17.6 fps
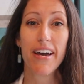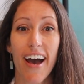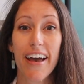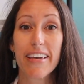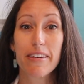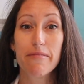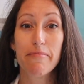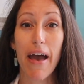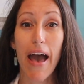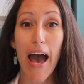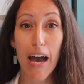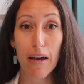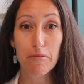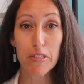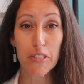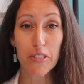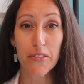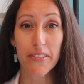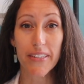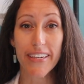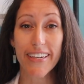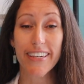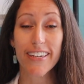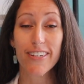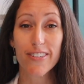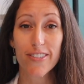I am
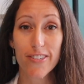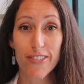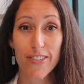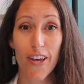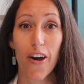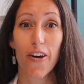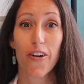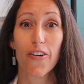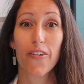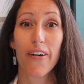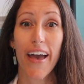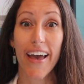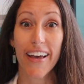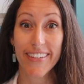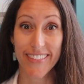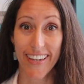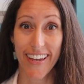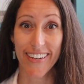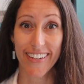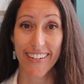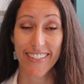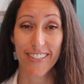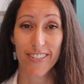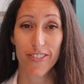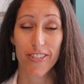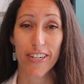absolutely so
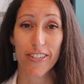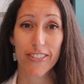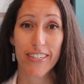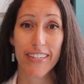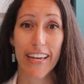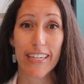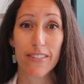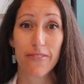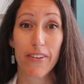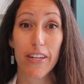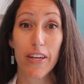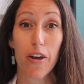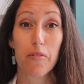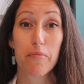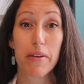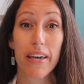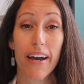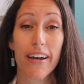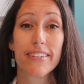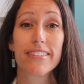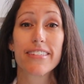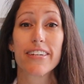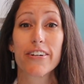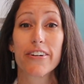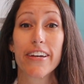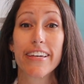excited to share today's video
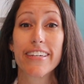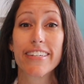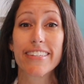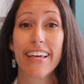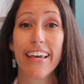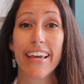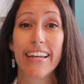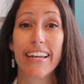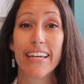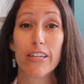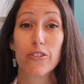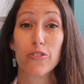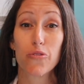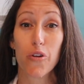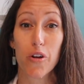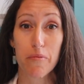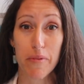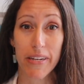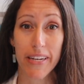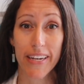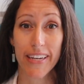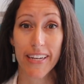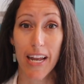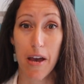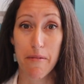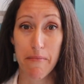because there is an
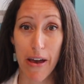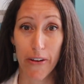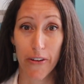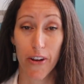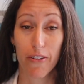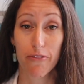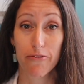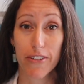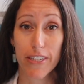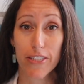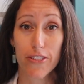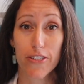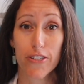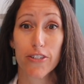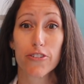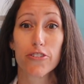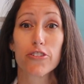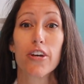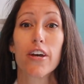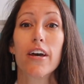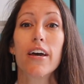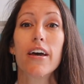exorbitant amount of research